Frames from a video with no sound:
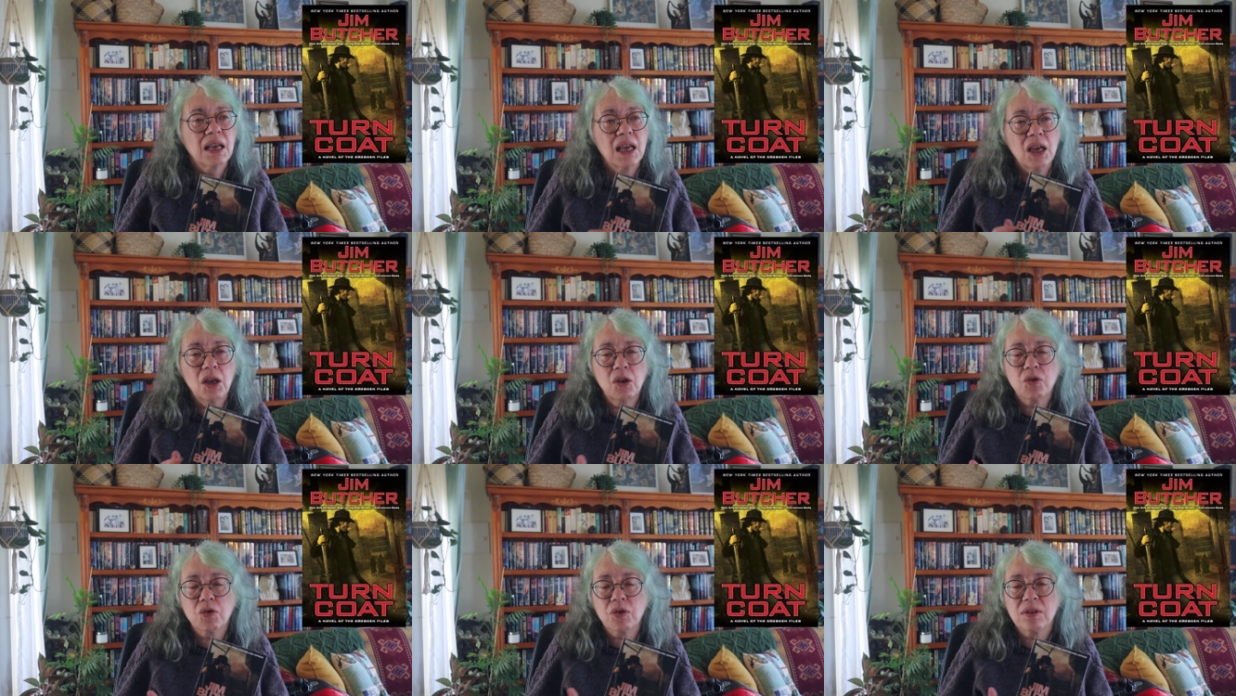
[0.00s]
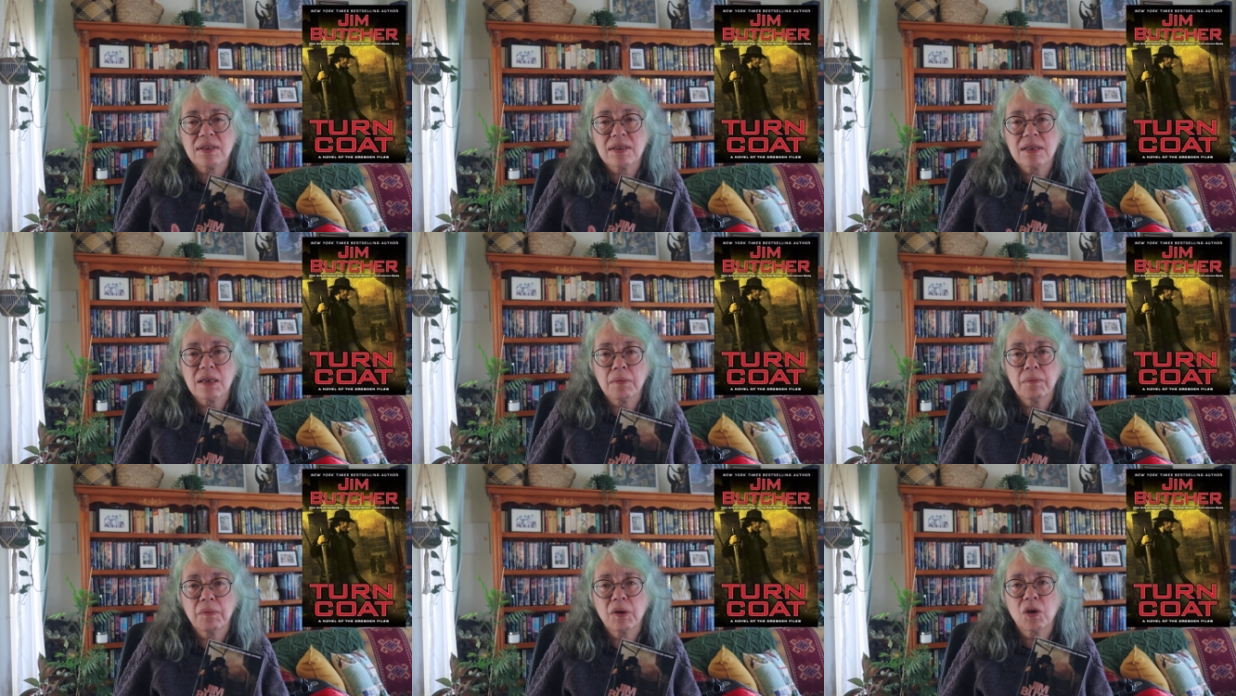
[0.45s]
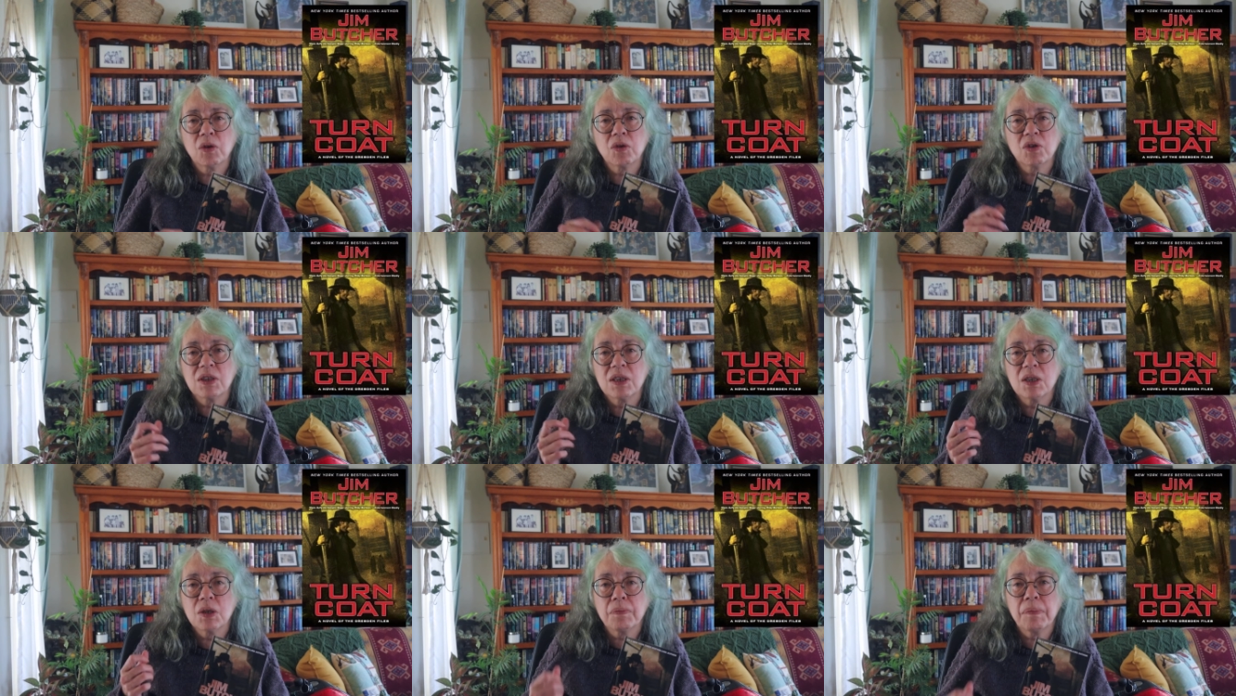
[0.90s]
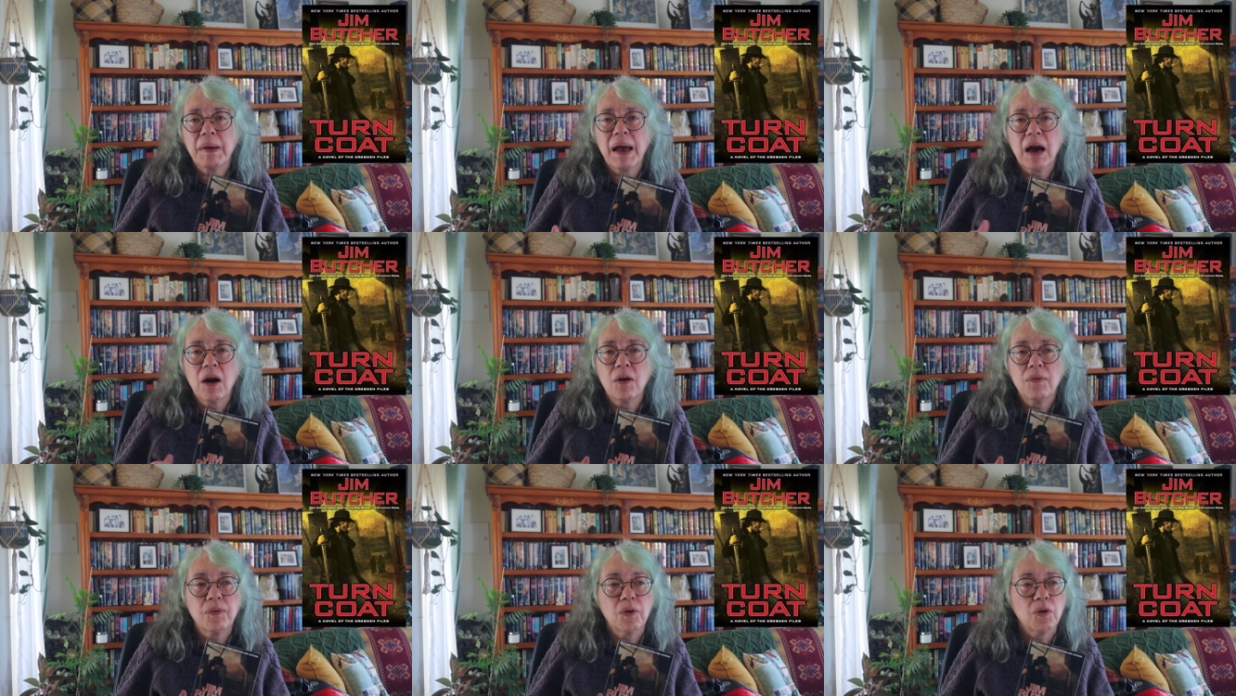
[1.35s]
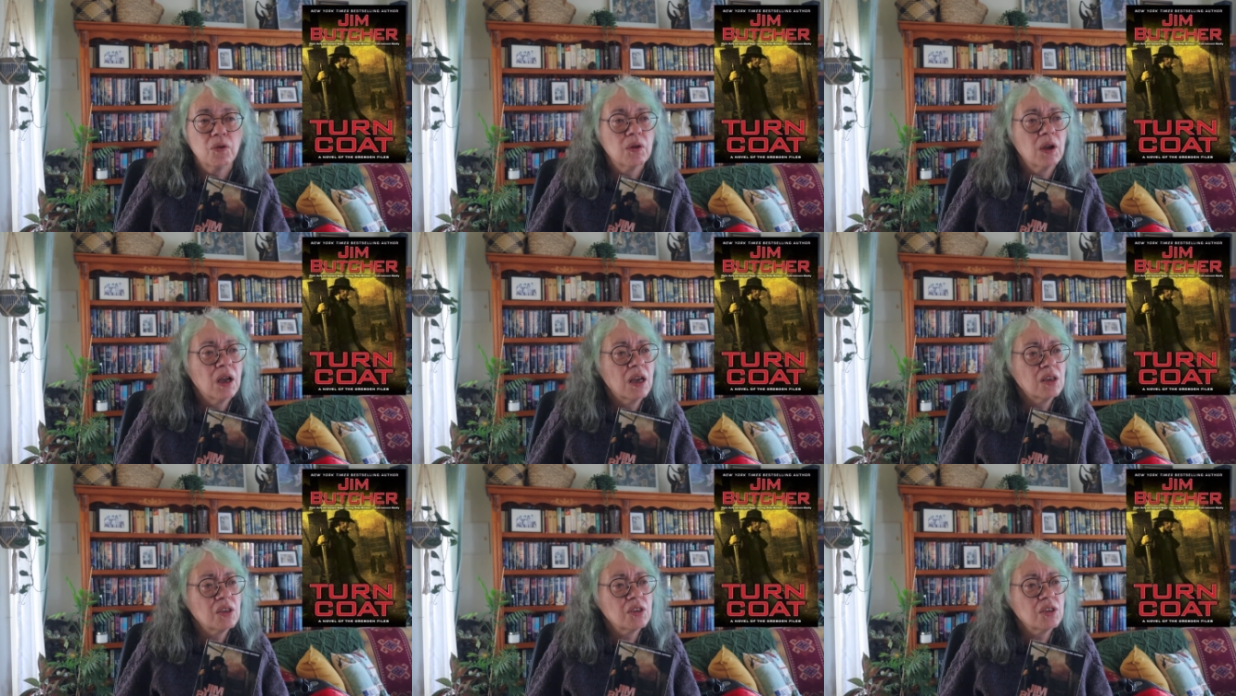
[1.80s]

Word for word: interesting because she's powerful,